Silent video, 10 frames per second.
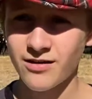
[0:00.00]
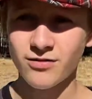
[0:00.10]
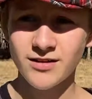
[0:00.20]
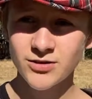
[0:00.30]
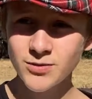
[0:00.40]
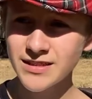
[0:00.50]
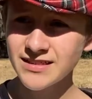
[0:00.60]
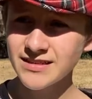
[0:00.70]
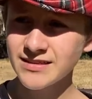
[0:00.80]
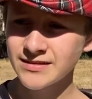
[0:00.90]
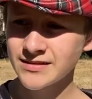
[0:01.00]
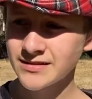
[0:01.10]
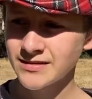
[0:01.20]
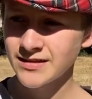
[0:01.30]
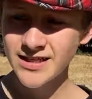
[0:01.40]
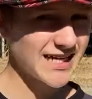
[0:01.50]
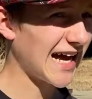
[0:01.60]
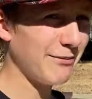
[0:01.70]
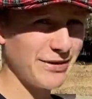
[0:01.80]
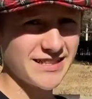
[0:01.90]
and on the Twitter,
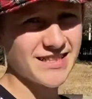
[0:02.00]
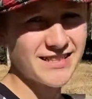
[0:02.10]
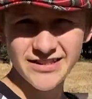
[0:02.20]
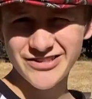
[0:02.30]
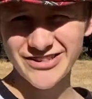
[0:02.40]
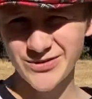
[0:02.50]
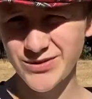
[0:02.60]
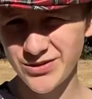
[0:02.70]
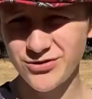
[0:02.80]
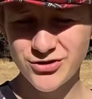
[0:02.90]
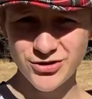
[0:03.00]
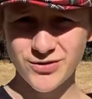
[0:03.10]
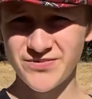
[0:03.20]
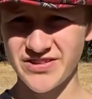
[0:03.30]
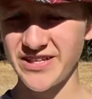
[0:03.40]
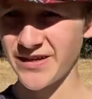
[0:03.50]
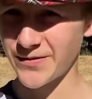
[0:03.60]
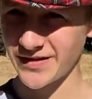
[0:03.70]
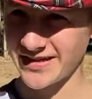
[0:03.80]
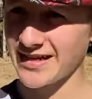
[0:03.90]
I basically just do YouTube video
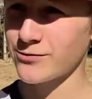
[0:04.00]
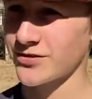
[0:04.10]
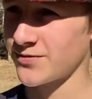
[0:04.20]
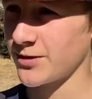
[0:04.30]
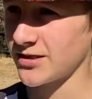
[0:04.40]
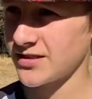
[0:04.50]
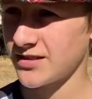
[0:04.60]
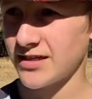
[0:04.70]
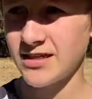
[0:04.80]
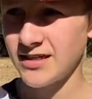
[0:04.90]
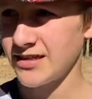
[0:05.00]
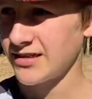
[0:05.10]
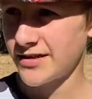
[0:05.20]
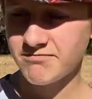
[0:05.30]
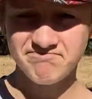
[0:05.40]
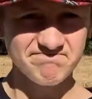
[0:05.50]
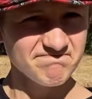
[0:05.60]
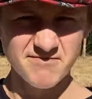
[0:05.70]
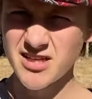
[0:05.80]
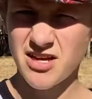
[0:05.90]
announcements.
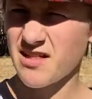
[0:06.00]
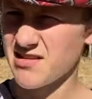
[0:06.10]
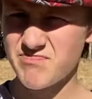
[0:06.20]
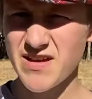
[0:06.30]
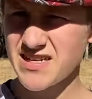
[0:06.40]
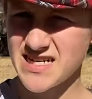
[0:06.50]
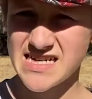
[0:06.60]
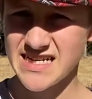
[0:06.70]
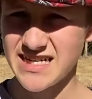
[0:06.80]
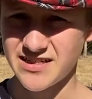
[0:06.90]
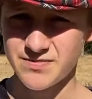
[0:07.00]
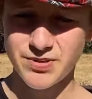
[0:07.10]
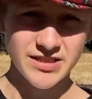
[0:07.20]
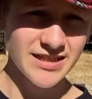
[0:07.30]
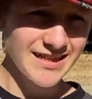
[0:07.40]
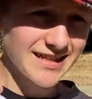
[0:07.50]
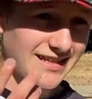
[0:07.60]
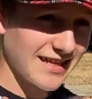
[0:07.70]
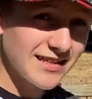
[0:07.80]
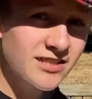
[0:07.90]
Yeah, that's basically it. But
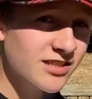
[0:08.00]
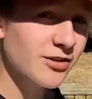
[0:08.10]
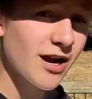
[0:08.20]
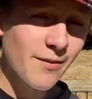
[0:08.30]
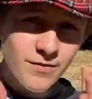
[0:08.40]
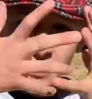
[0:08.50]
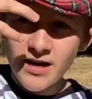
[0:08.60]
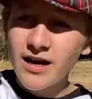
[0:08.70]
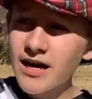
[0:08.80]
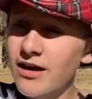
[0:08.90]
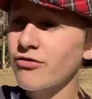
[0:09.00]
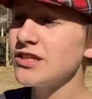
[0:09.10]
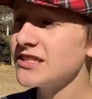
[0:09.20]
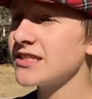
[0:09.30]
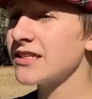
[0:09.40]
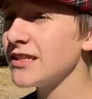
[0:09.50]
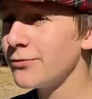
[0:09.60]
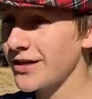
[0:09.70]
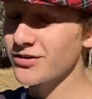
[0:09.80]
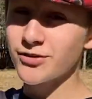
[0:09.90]
the Instagram, I recently
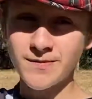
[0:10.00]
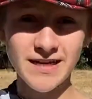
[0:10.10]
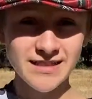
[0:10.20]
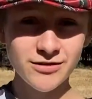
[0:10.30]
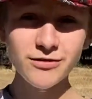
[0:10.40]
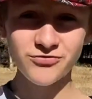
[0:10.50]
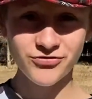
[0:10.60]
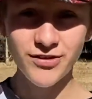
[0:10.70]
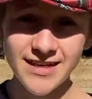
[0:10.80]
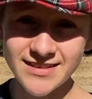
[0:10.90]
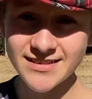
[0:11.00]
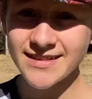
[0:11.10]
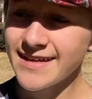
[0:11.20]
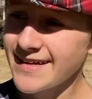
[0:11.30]
went to my good friend's